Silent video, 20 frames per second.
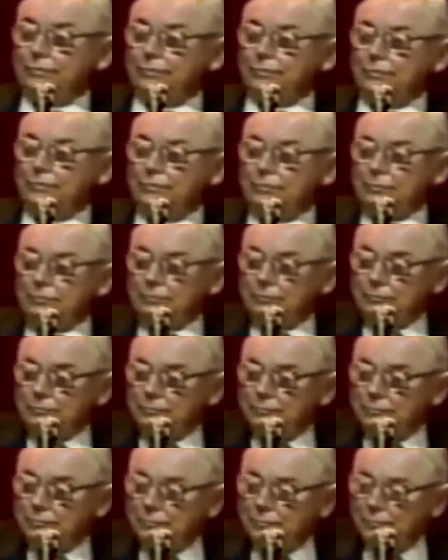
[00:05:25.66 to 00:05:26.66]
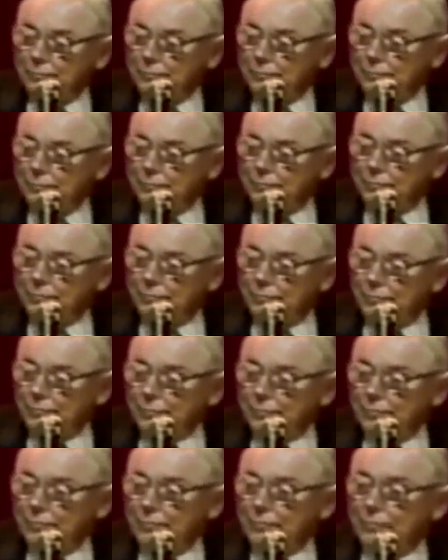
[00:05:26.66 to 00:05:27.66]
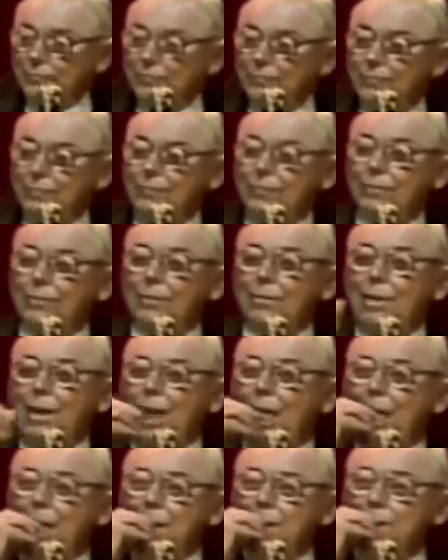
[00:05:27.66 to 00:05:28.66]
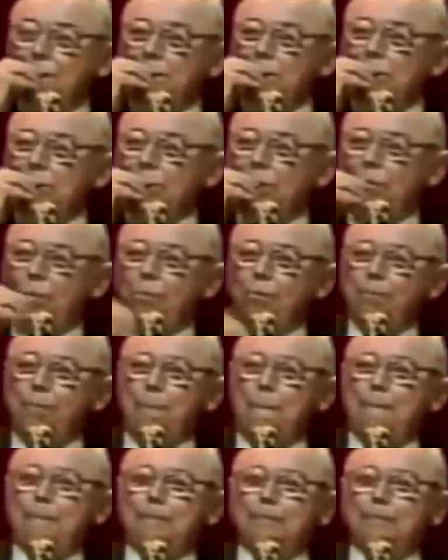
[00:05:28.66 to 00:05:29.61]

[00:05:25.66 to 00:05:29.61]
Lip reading: (silent)